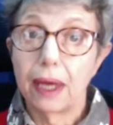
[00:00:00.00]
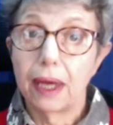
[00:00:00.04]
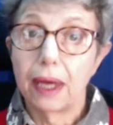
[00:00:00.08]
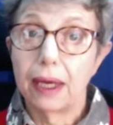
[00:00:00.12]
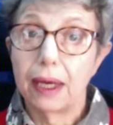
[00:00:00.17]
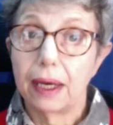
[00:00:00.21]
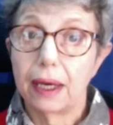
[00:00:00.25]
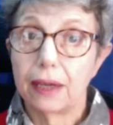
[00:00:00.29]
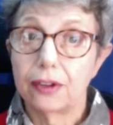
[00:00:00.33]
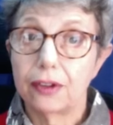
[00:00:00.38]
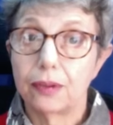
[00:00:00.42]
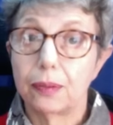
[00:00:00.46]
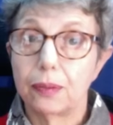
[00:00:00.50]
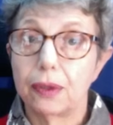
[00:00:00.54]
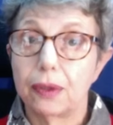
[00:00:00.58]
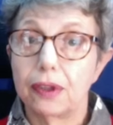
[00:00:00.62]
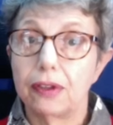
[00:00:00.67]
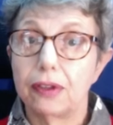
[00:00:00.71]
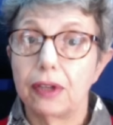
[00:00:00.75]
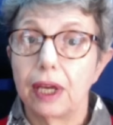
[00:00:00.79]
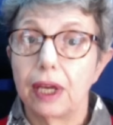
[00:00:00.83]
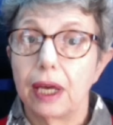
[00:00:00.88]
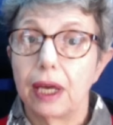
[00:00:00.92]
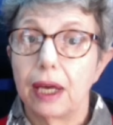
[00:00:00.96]
my
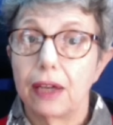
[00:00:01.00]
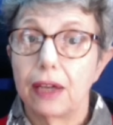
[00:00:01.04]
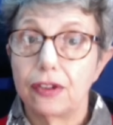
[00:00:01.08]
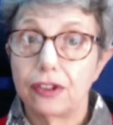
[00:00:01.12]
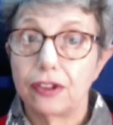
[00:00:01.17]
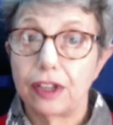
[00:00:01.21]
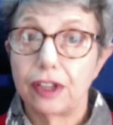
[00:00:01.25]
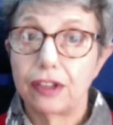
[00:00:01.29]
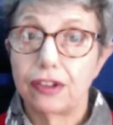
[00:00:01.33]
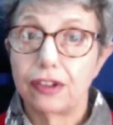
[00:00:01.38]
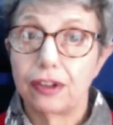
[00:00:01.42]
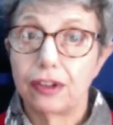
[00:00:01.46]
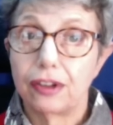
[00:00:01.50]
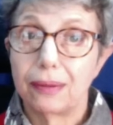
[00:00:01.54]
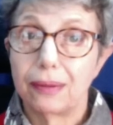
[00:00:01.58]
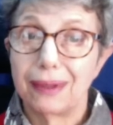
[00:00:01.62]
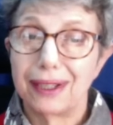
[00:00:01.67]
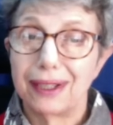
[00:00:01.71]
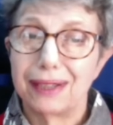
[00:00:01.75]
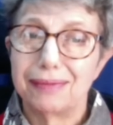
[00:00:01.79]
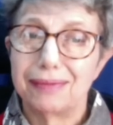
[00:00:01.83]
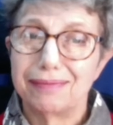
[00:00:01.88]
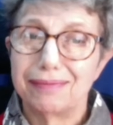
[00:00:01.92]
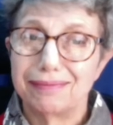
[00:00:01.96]
husband has said to
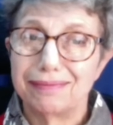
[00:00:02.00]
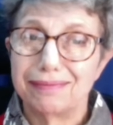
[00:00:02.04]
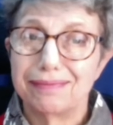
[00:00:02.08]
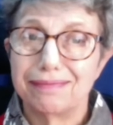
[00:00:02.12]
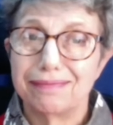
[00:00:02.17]
me,